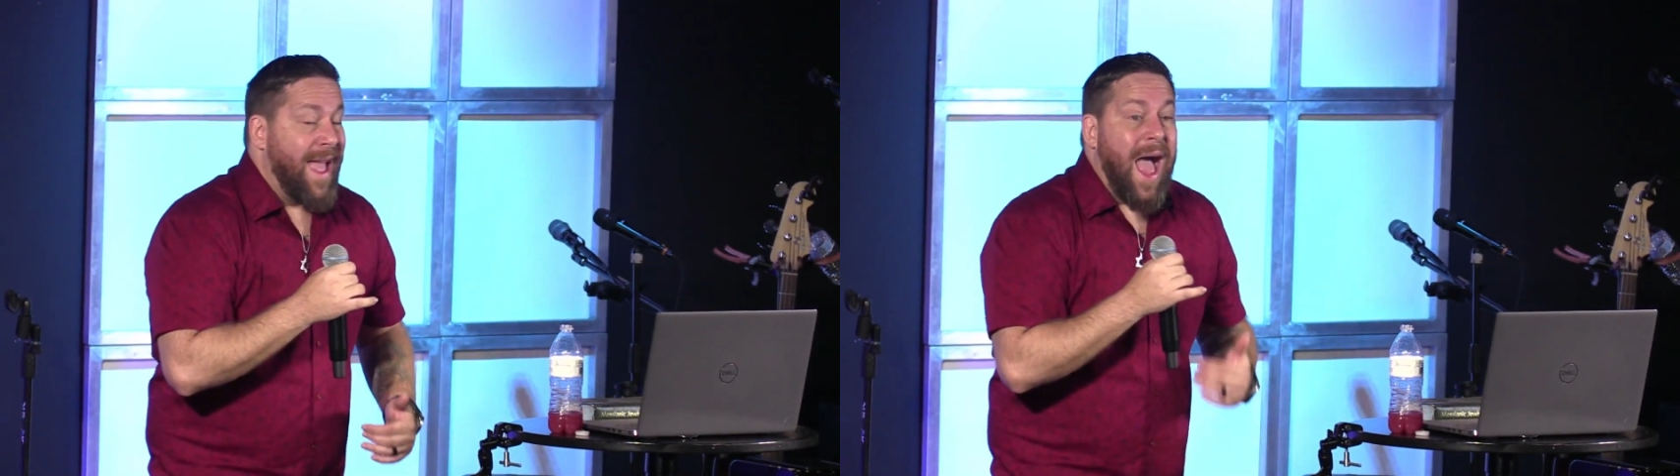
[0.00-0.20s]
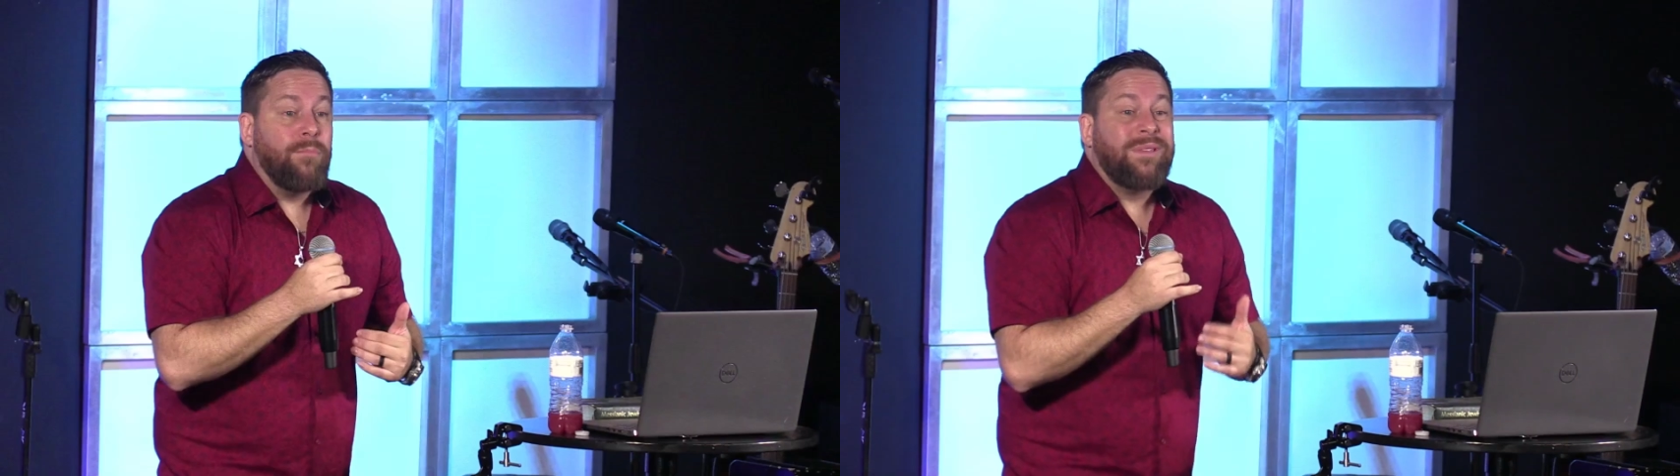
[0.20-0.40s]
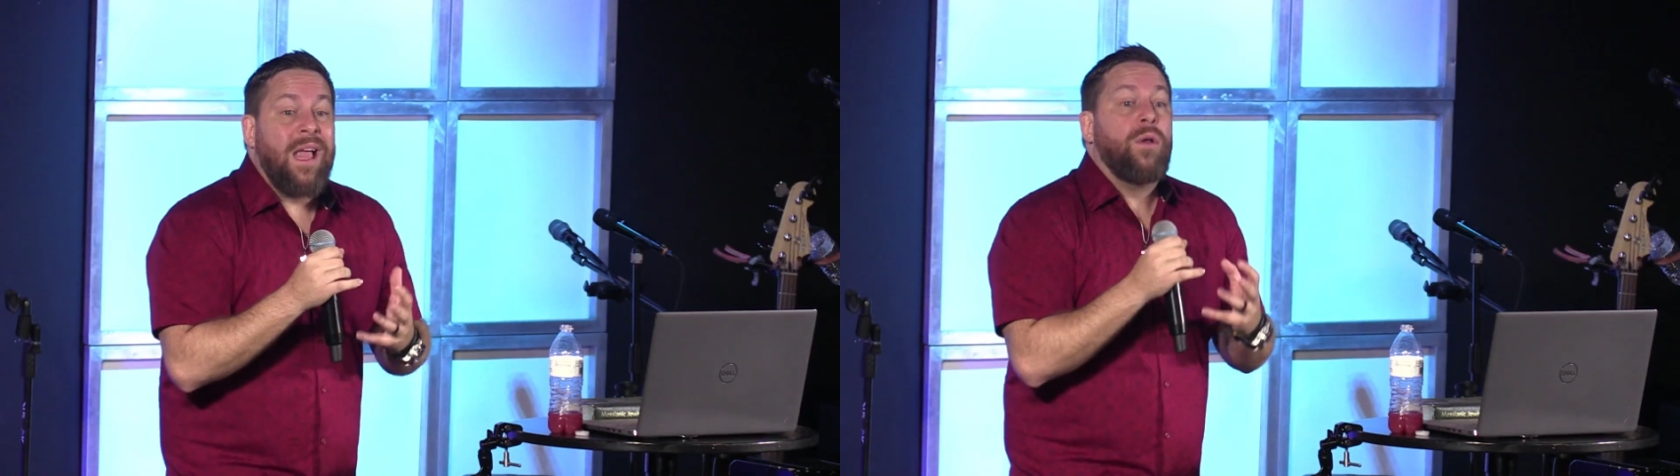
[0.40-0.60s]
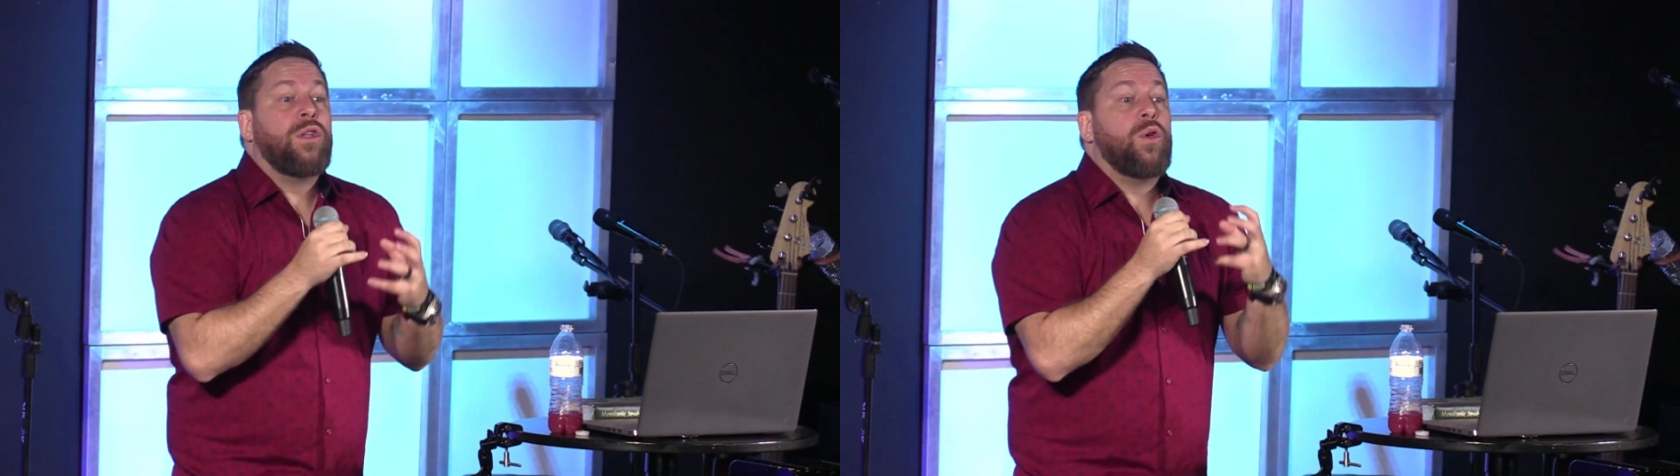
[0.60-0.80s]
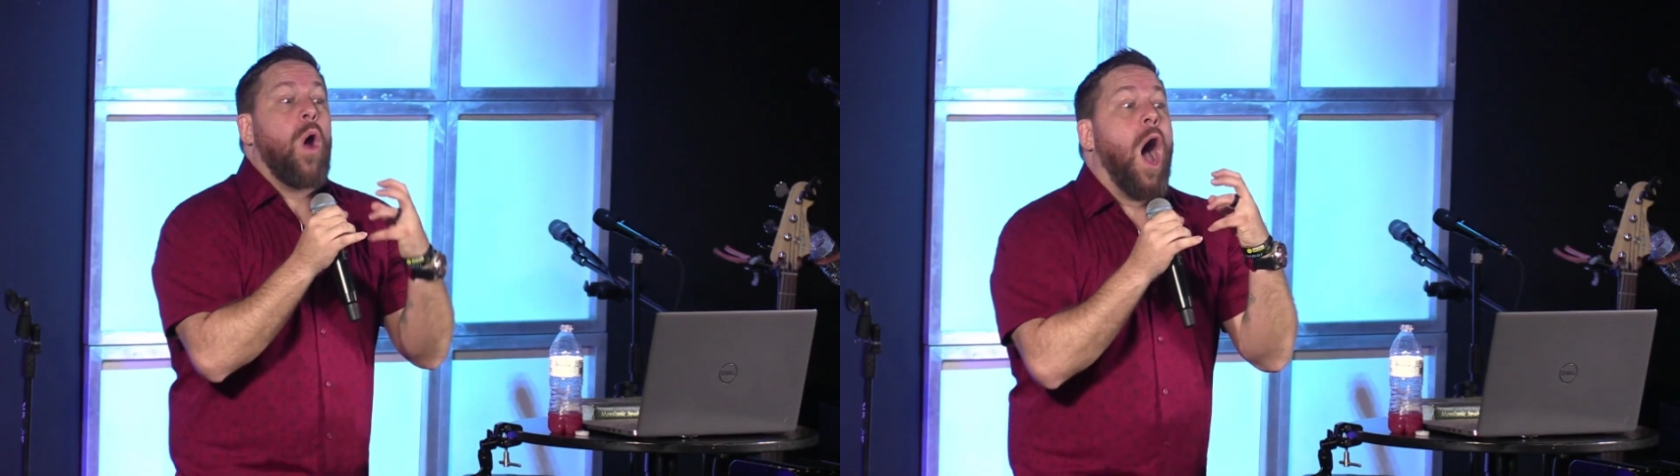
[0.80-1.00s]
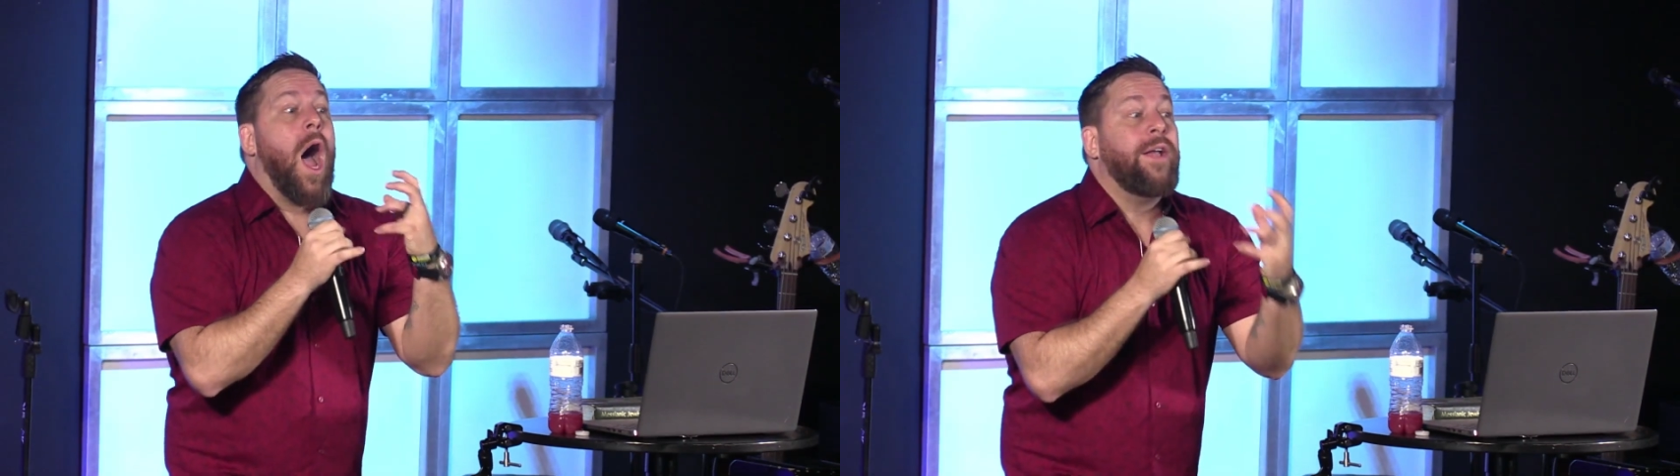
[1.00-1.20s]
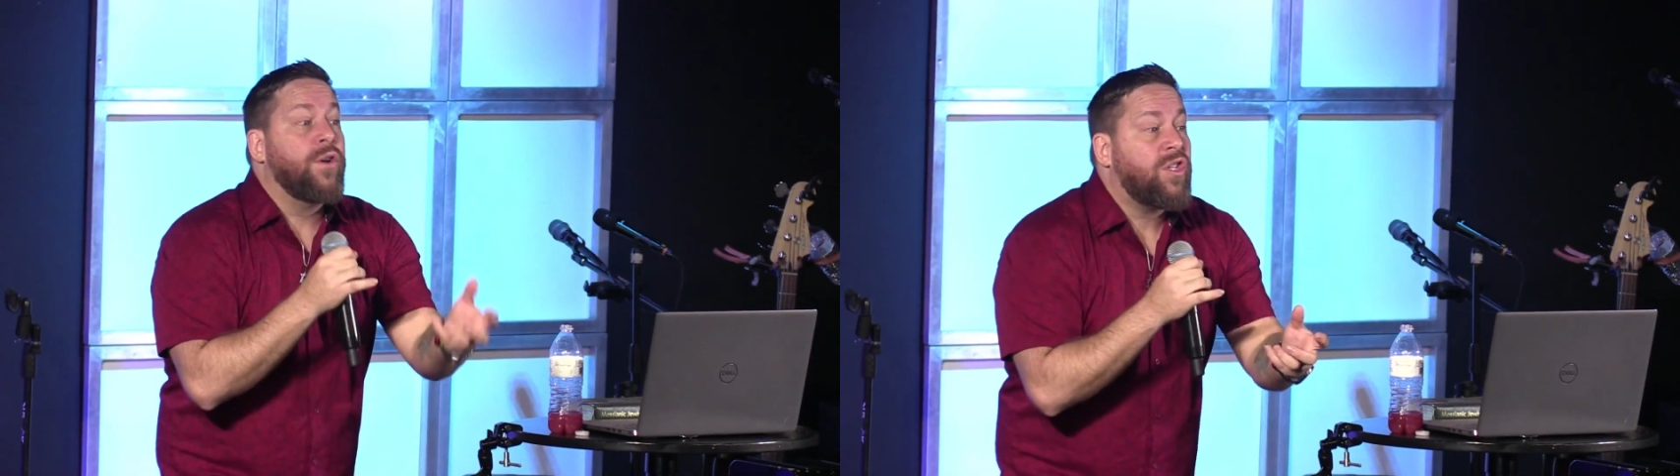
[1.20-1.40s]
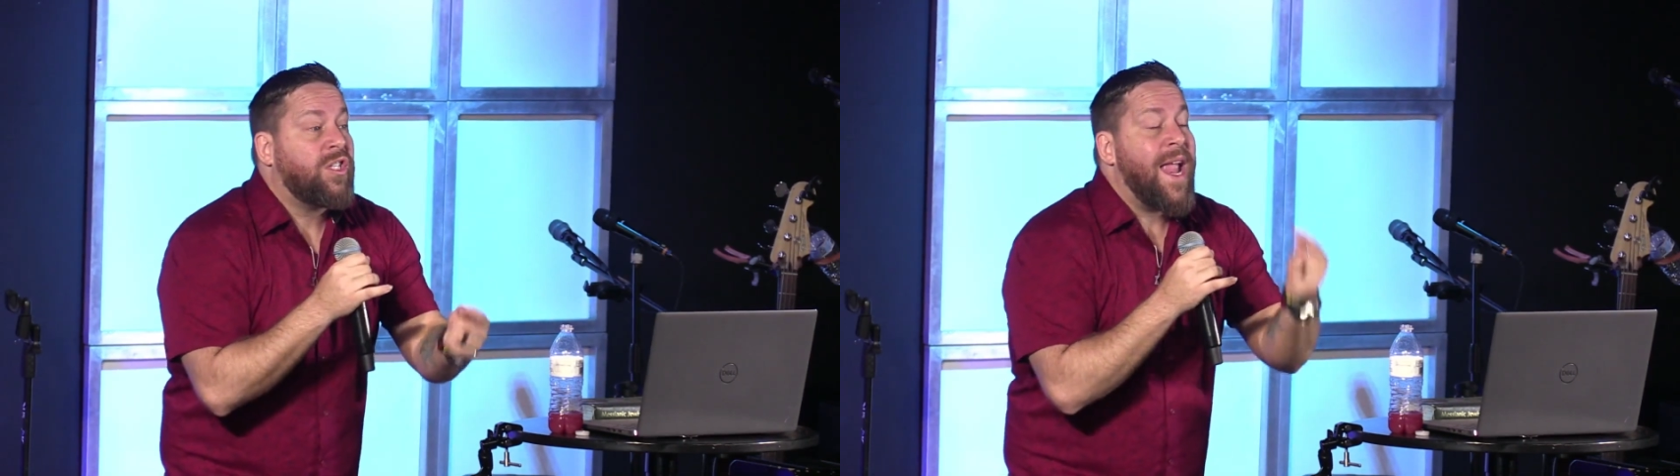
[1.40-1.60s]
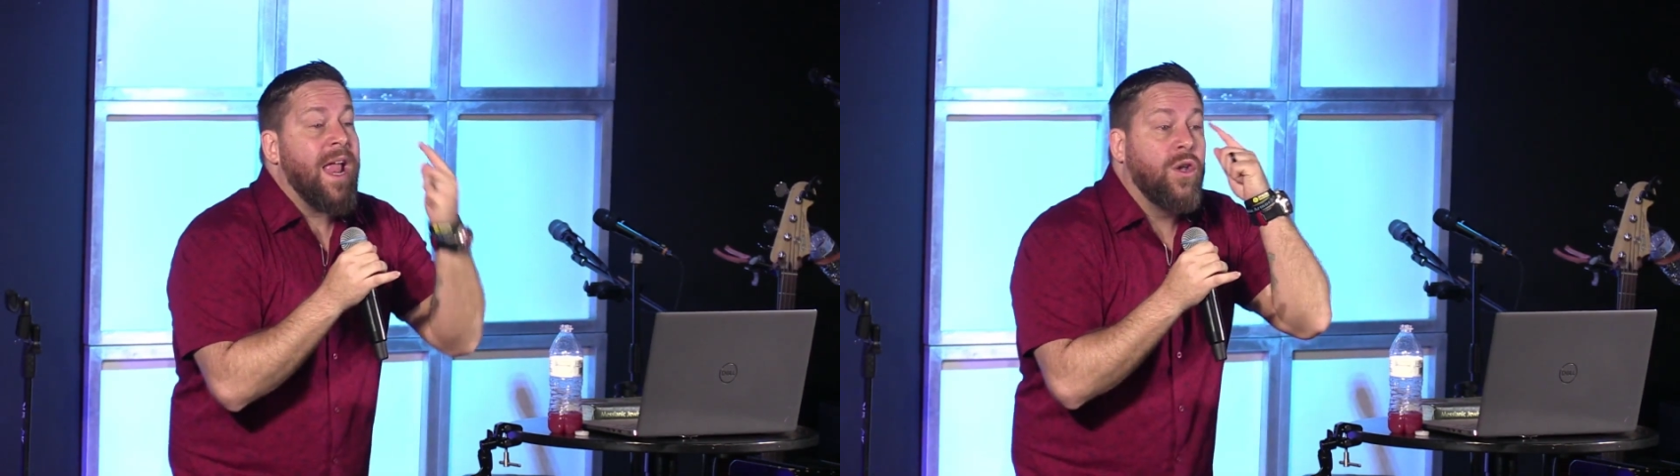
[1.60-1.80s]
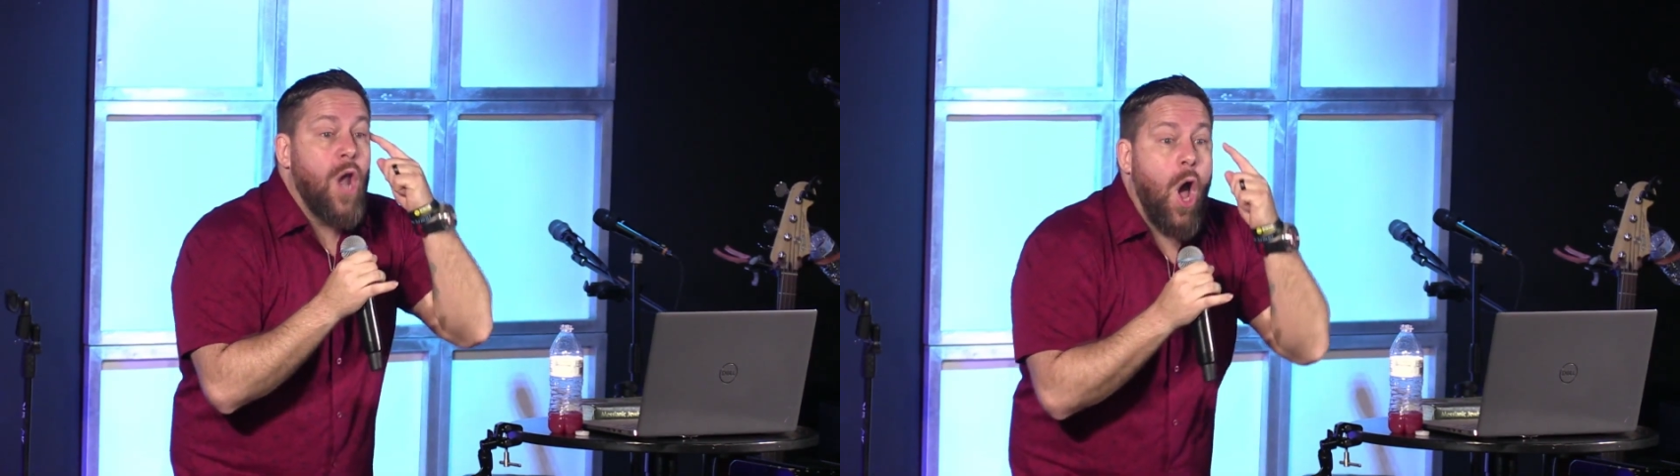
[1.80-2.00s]
I'm telling you,
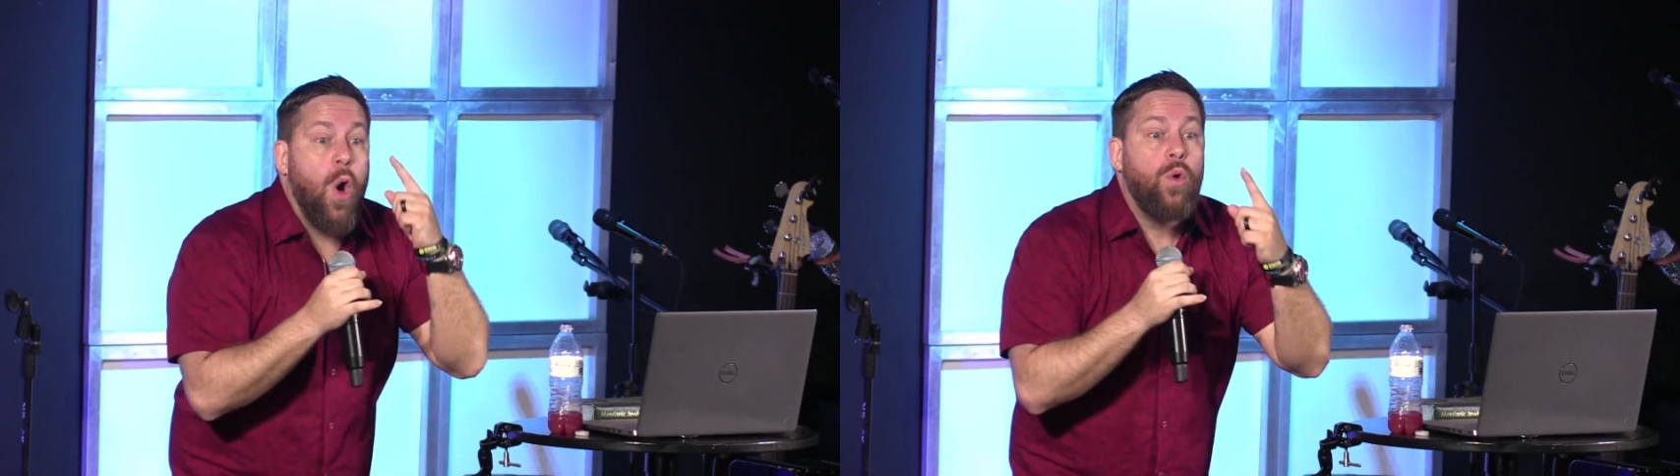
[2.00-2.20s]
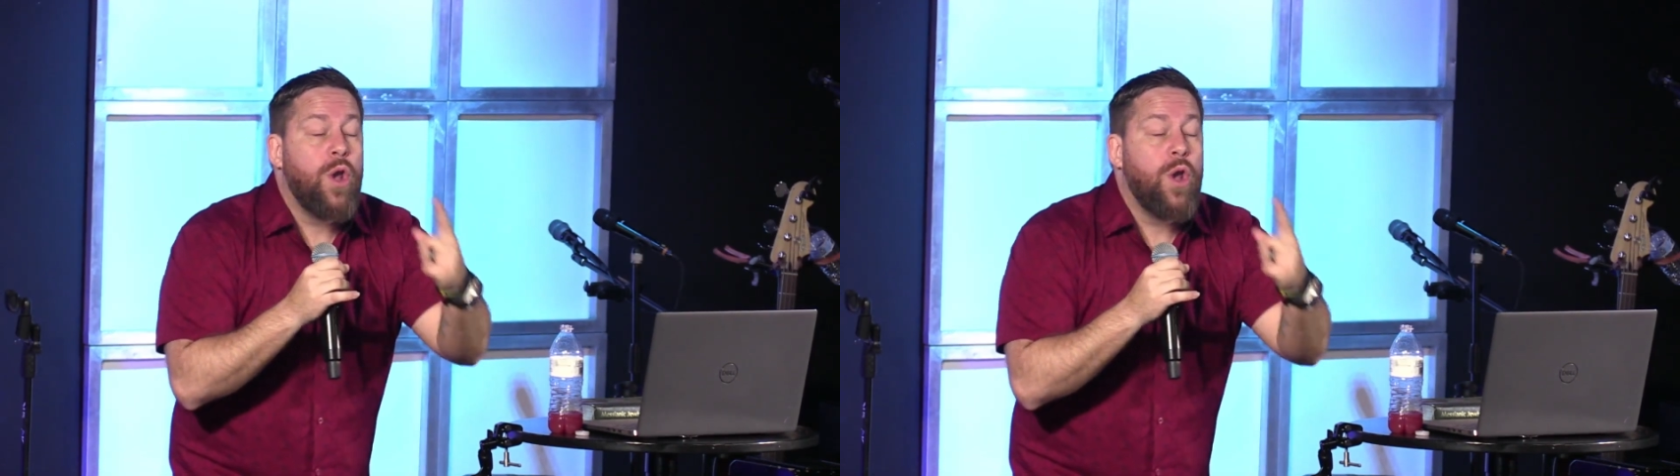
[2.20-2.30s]
understand, know,